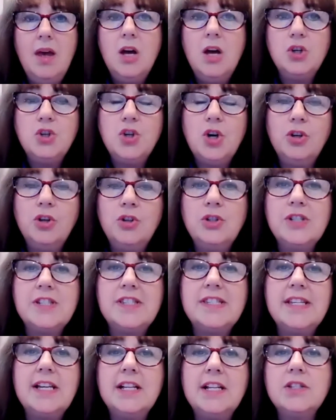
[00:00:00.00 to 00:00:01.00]
John
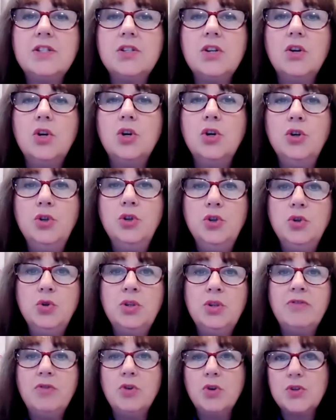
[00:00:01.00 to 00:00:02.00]
understands a
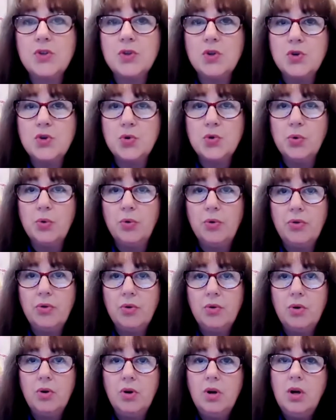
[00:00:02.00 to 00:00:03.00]
universal truth.
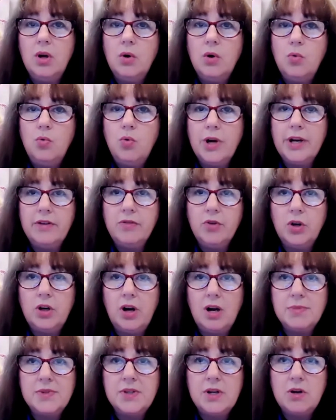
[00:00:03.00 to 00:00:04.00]
Whatever
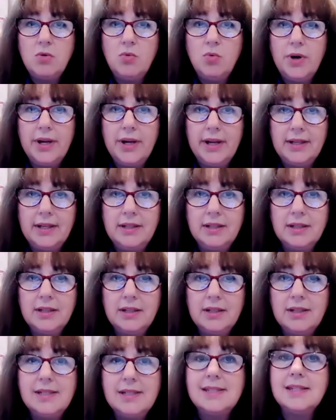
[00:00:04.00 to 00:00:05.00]
comes our way
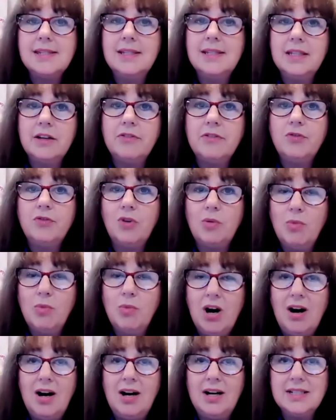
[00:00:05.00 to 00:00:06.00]
is a gift from
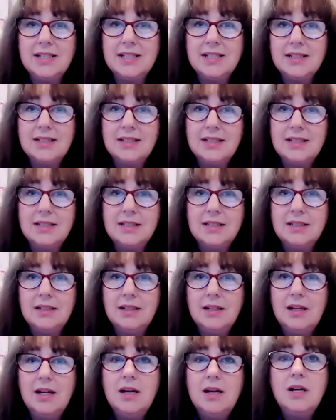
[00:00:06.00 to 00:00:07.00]
God.
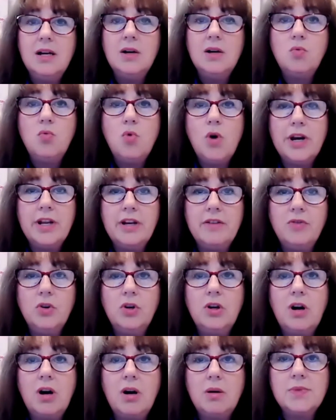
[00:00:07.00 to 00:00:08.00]
Whatever
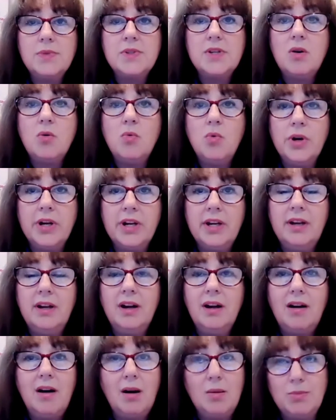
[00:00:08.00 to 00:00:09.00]
comes our way
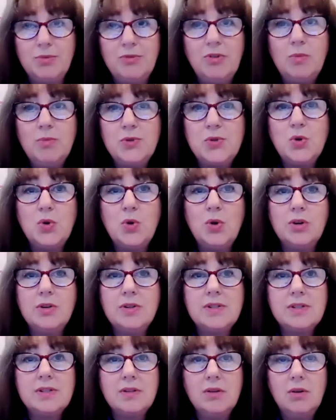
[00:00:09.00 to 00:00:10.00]
comes from
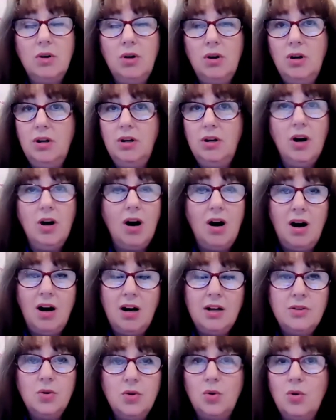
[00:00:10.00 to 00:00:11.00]
Source,
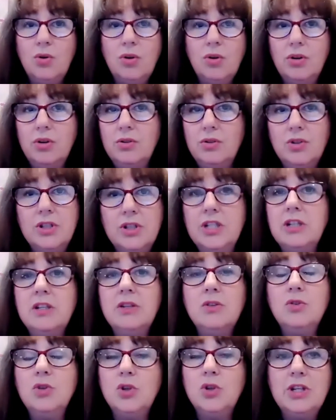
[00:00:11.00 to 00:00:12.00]
God, or the
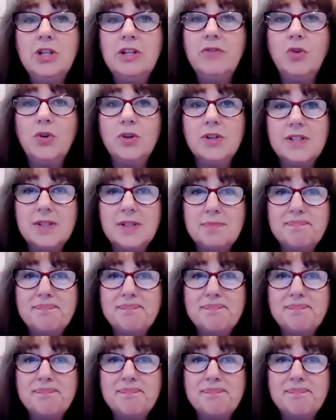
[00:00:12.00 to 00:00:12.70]
universe.